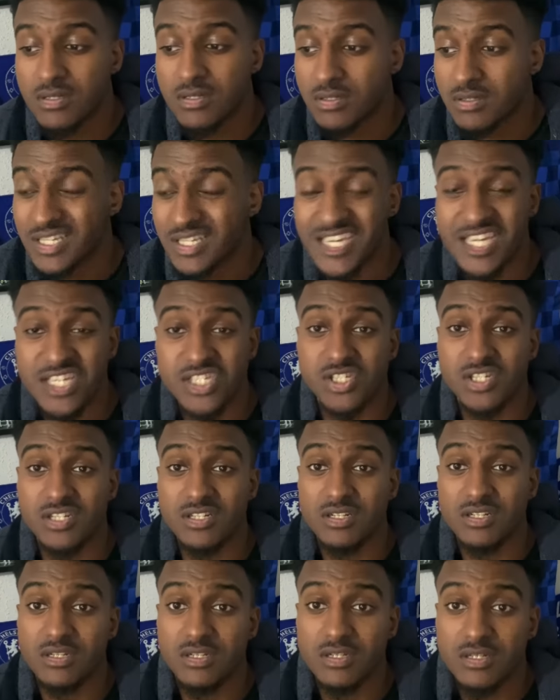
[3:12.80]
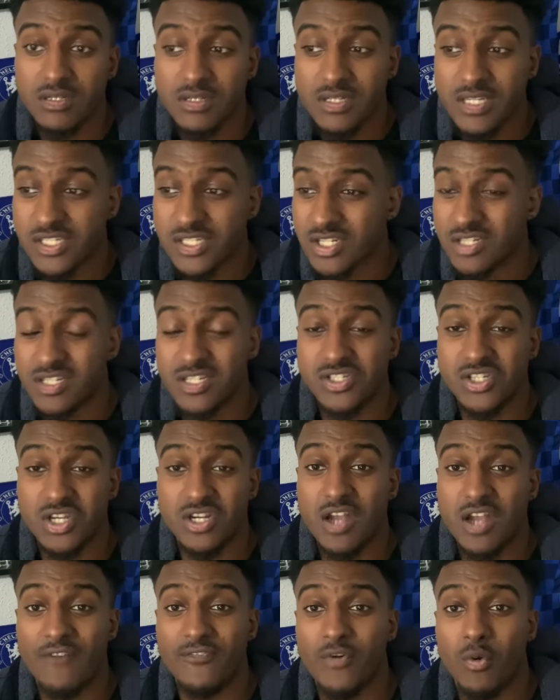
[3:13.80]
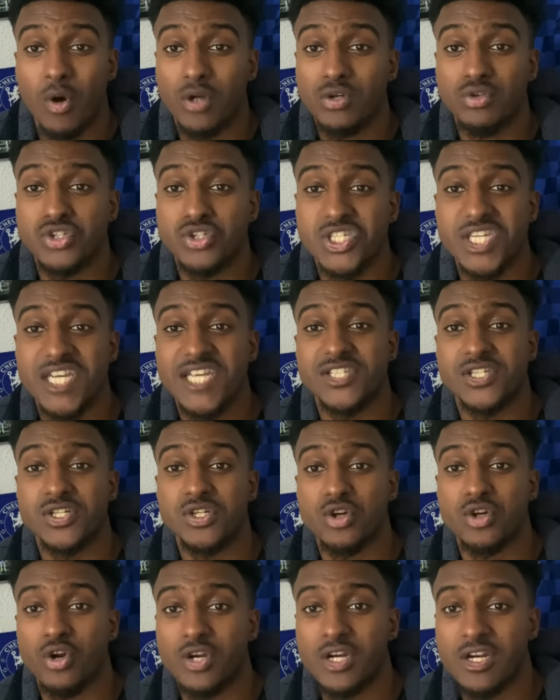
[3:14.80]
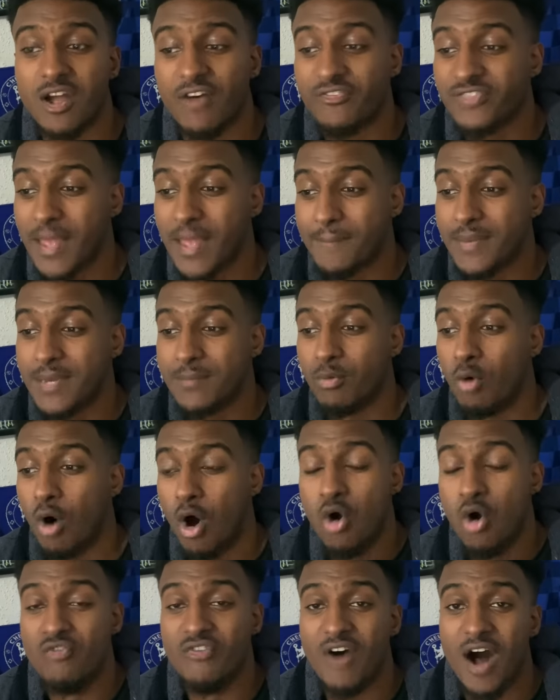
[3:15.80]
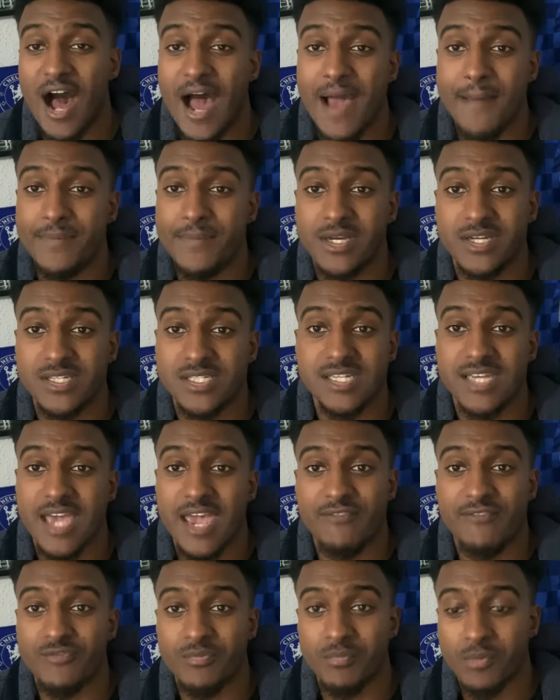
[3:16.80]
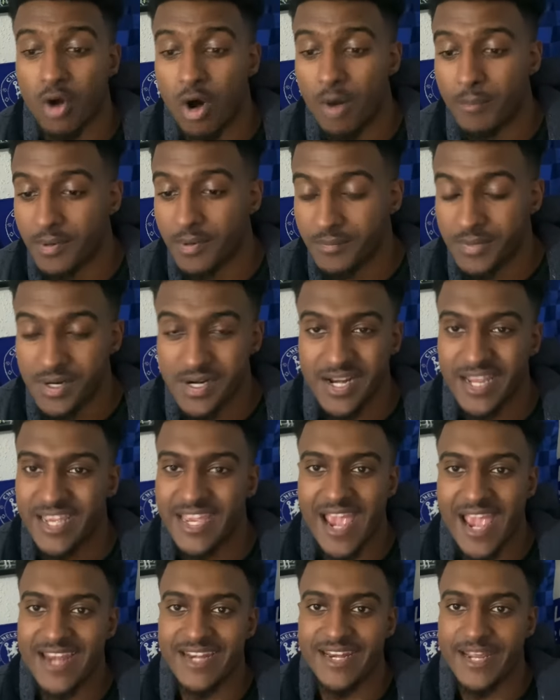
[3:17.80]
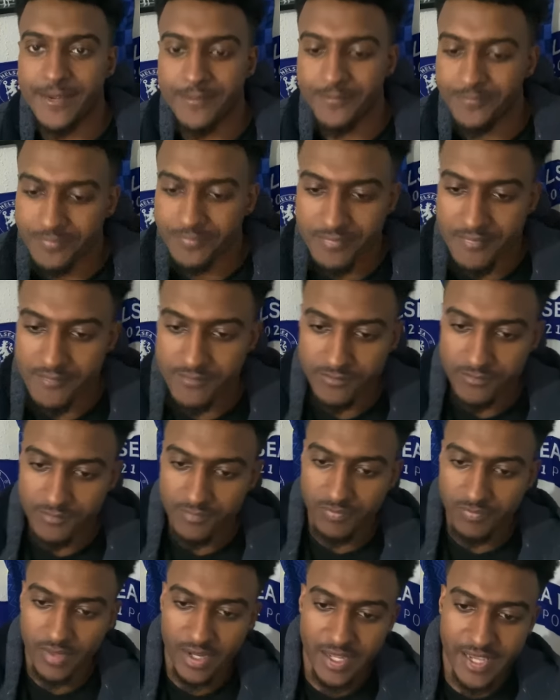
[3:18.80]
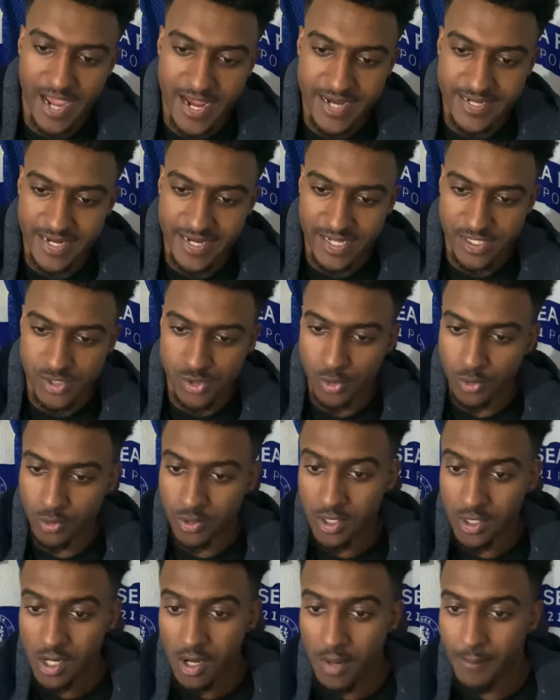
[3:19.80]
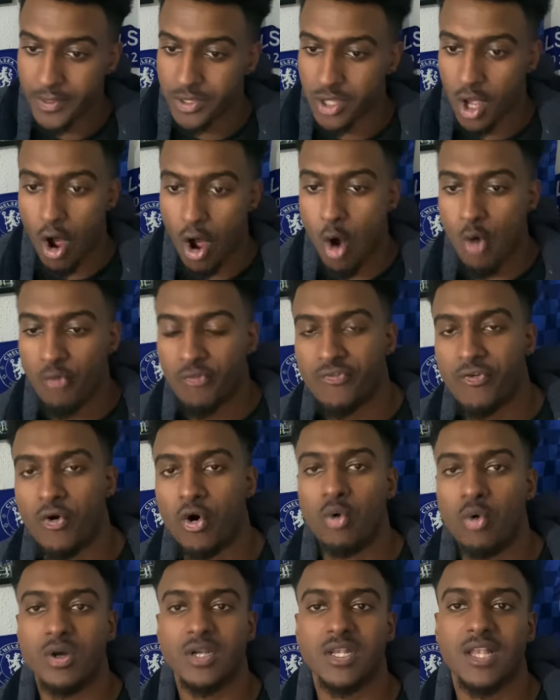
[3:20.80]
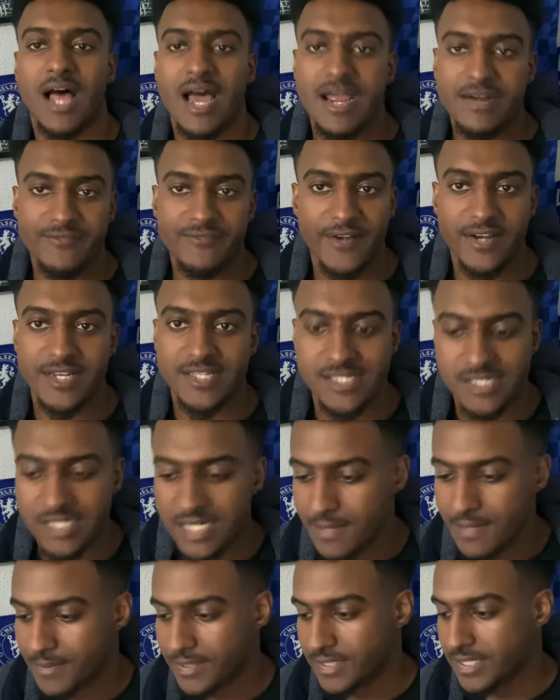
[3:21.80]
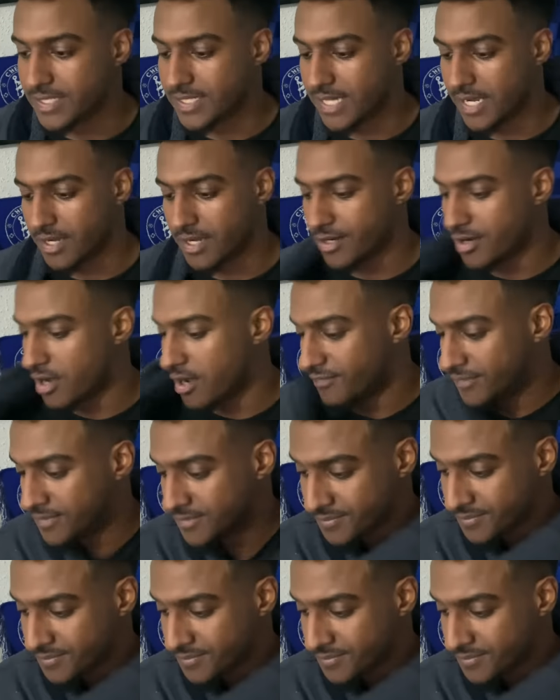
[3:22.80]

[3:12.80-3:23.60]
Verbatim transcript: He isn't. He's, an, he's another one who just isn't good enough that people overhype because he came from Cobham. He ain't it. He ain't it at all. But the whole forward line fell asleep in the second half.